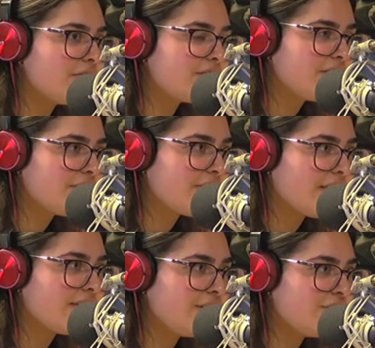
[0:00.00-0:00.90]
of stuff
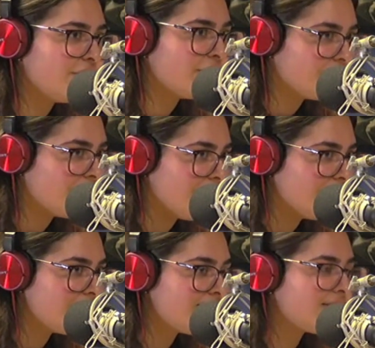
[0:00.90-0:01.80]
that they do for
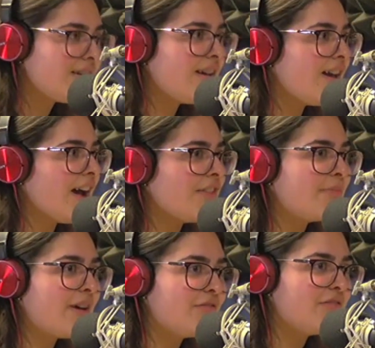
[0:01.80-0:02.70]
us and the
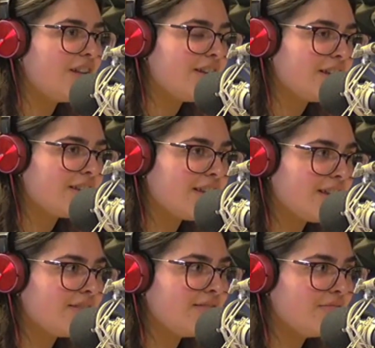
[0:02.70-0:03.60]
amount of learning that